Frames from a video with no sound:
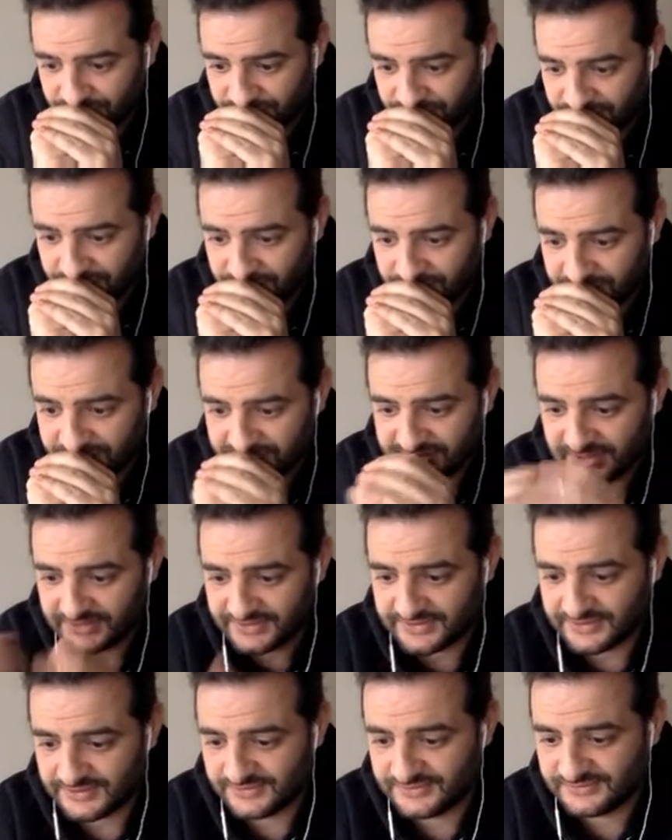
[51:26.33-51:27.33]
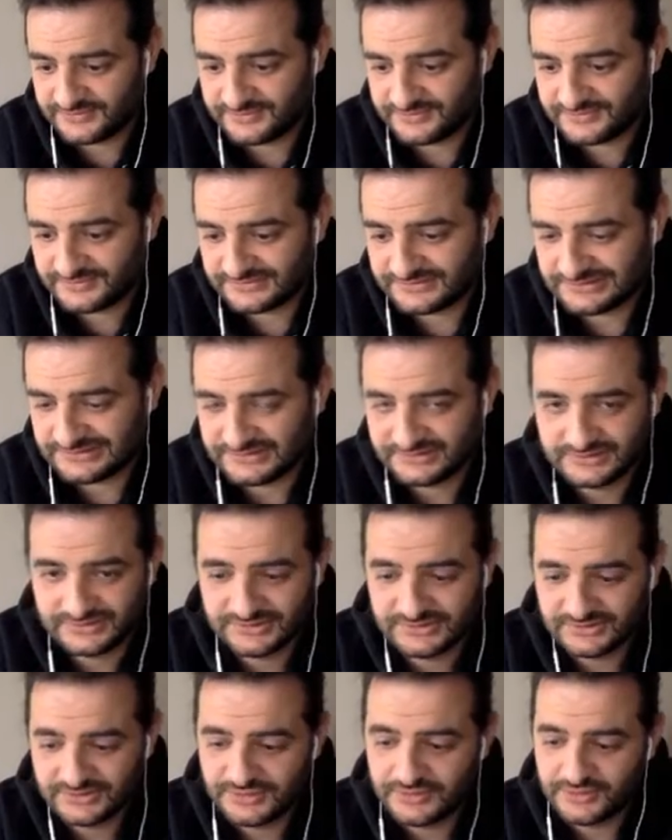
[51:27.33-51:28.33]
Yep, I just got the
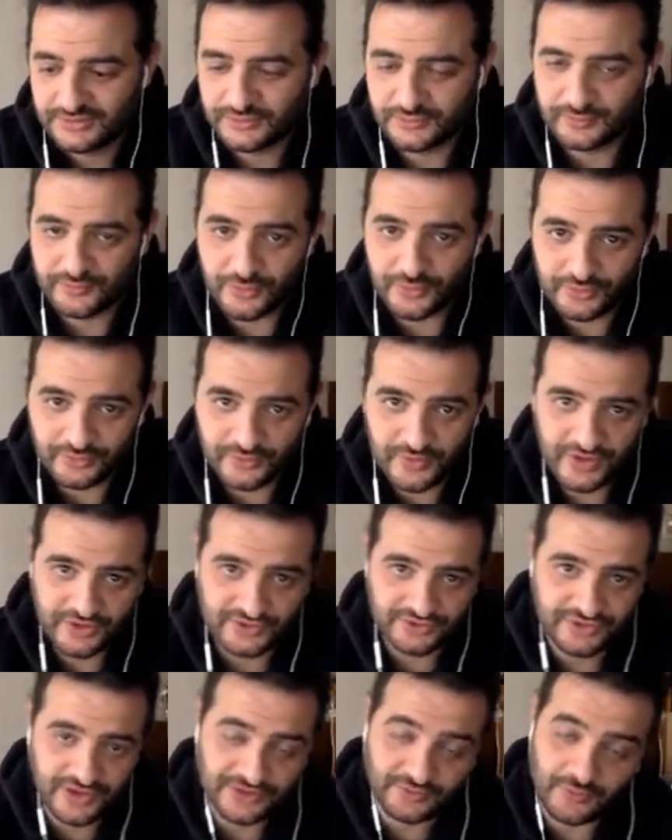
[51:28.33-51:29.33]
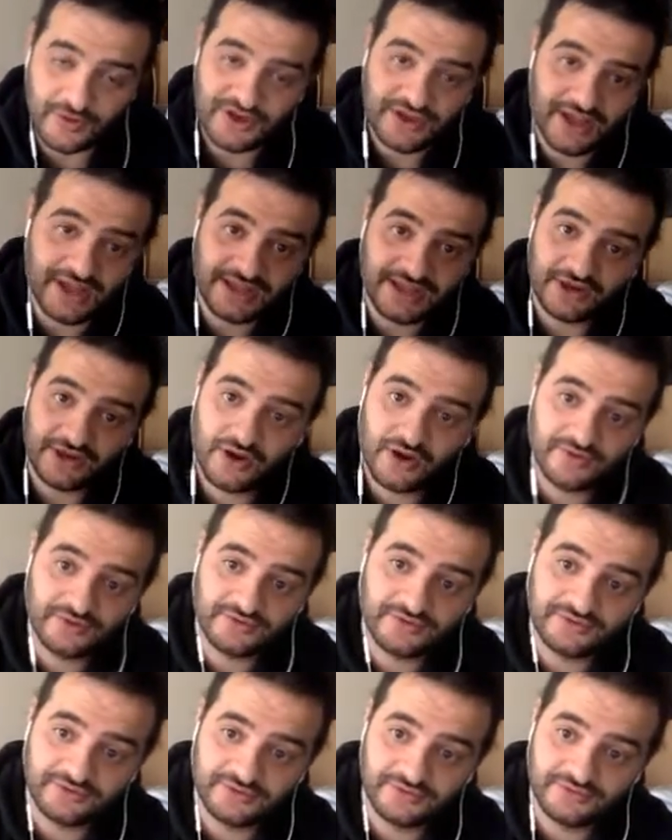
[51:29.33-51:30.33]
Roto Grinders. That's why you got to get on
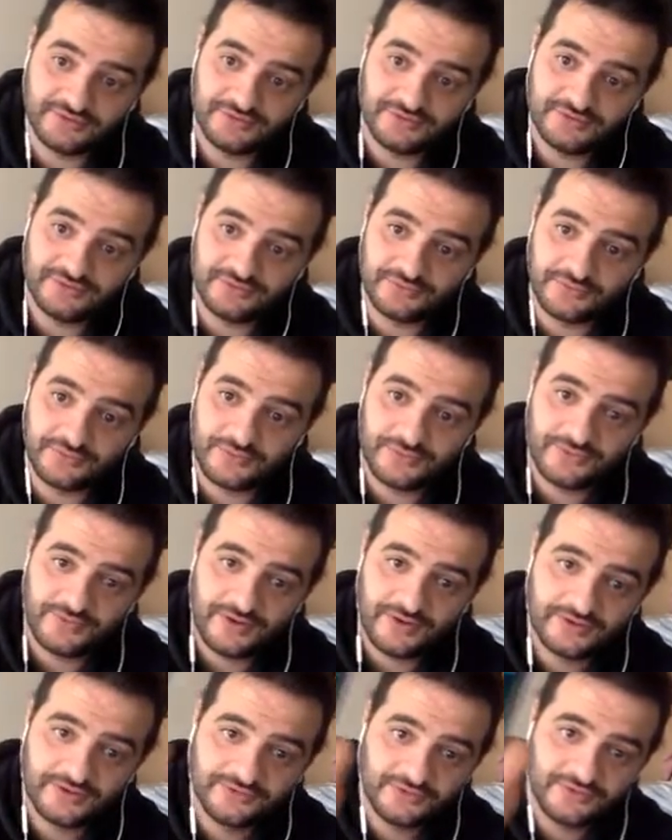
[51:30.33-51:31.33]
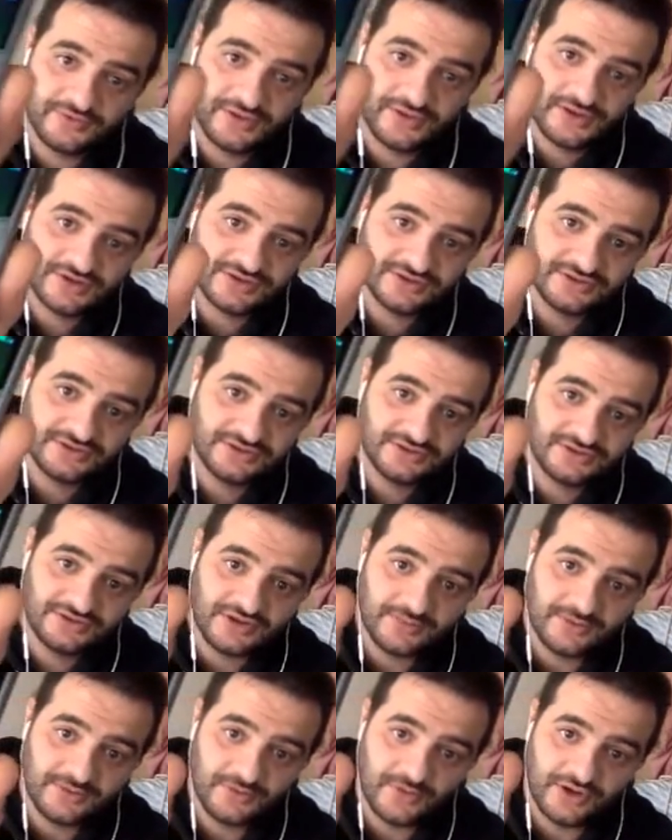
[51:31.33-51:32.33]
this, dude. The Roto Grinders notification.
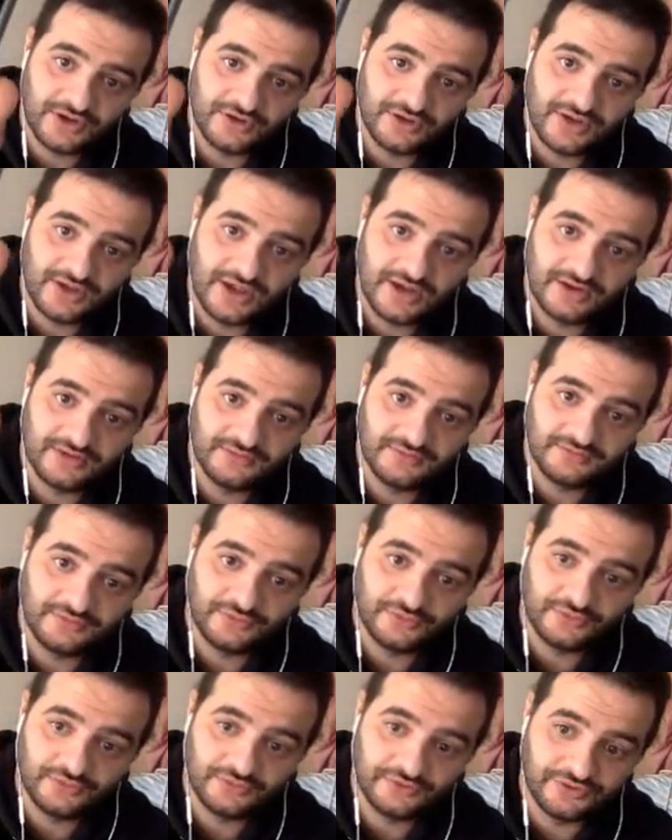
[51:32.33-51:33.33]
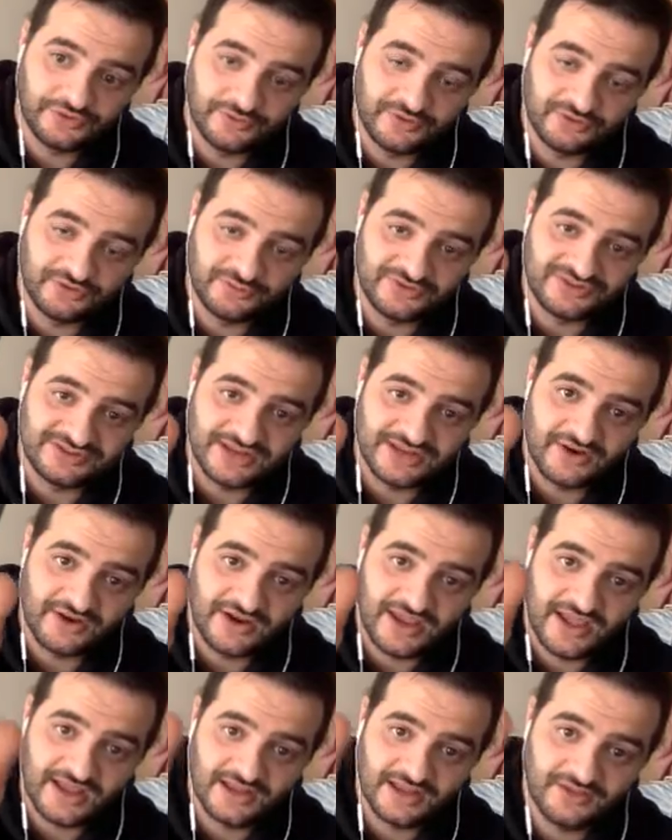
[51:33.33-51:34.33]
I mean, Grant, you got it earlier. You must have been
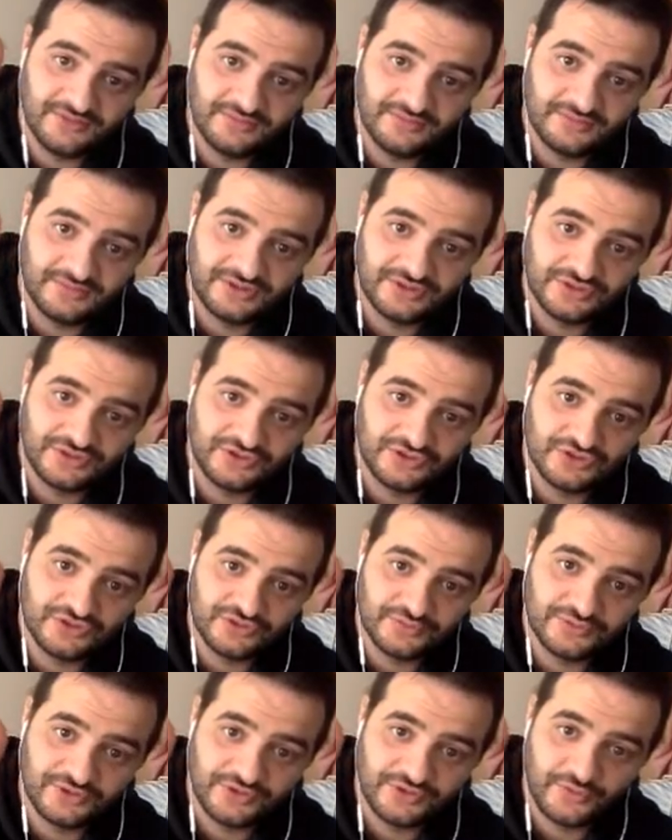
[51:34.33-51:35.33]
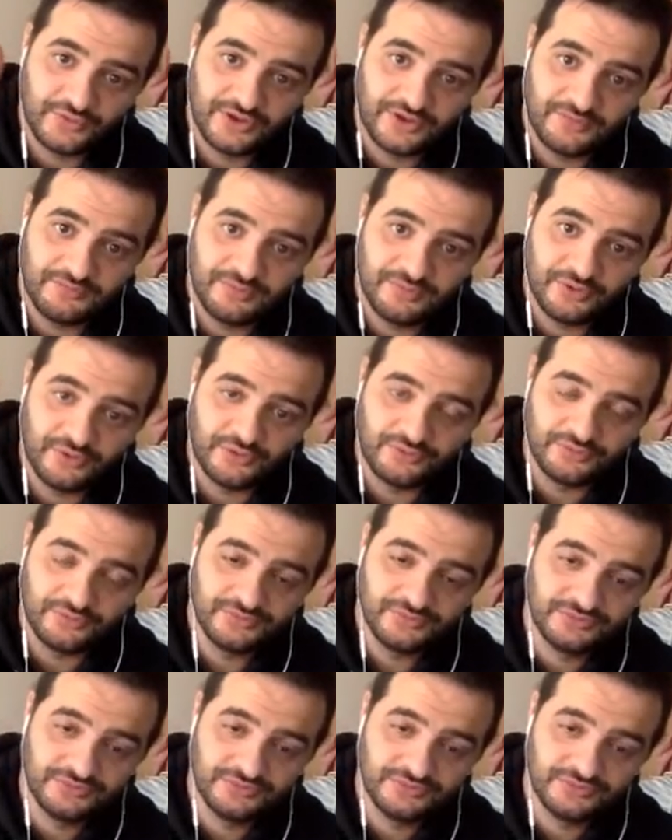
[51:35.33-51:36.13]
staring at it, but these are usually pretty quick. Boom.